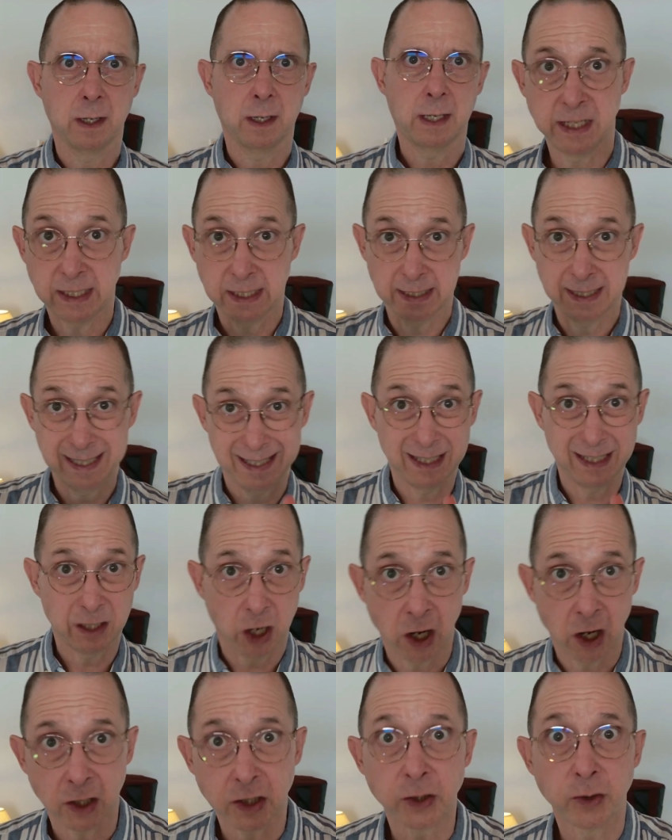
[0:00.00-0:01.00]
This
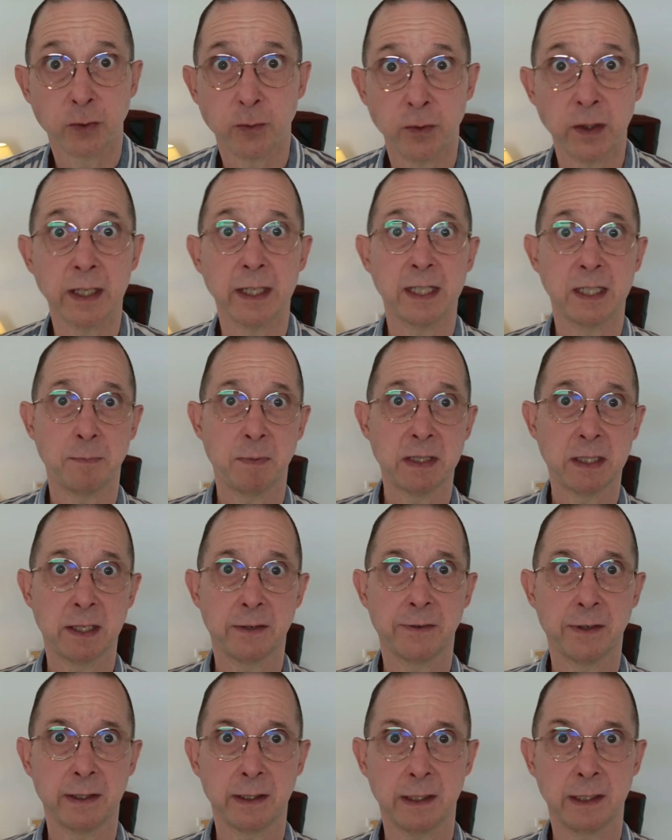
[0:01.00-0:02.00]
talks really
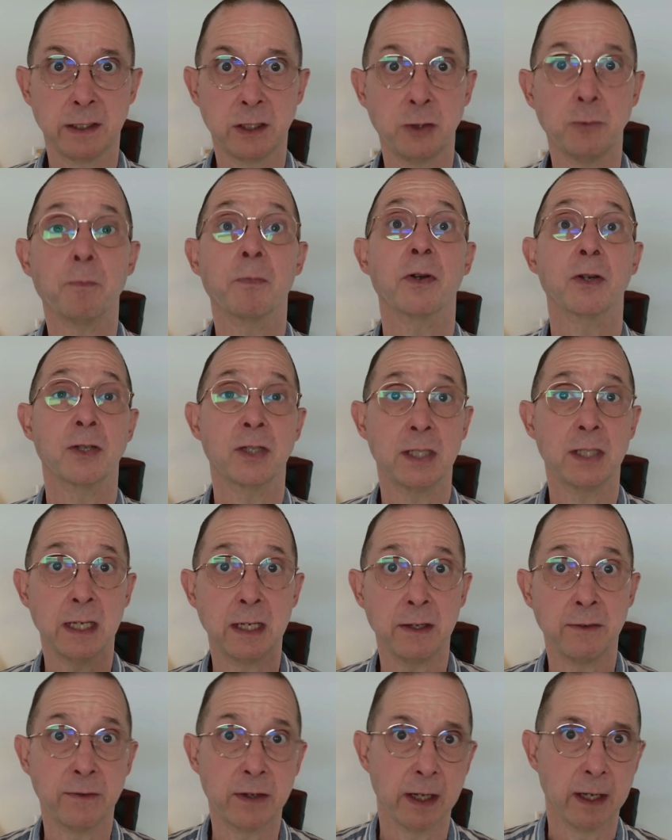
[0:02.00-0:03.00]
specifically to
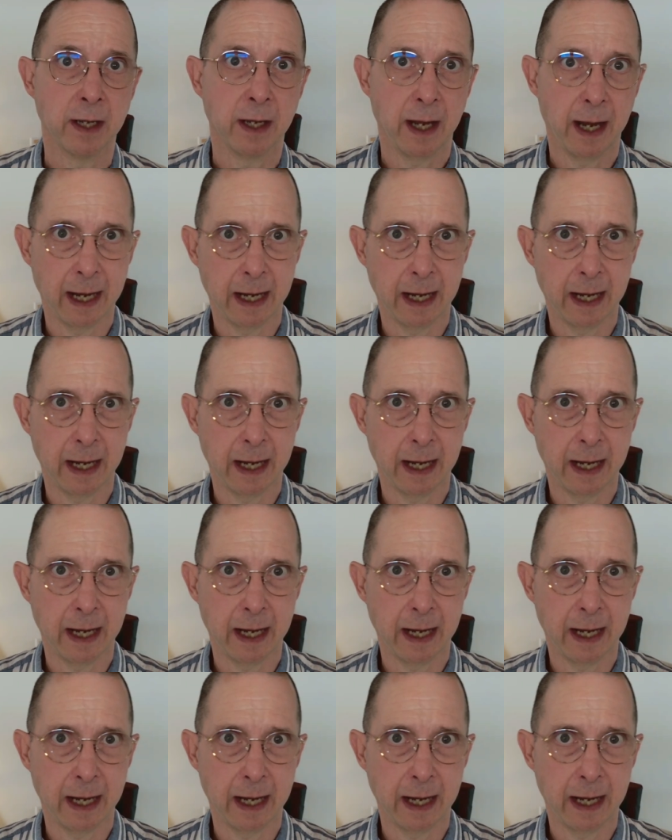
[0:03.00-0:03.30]
perceived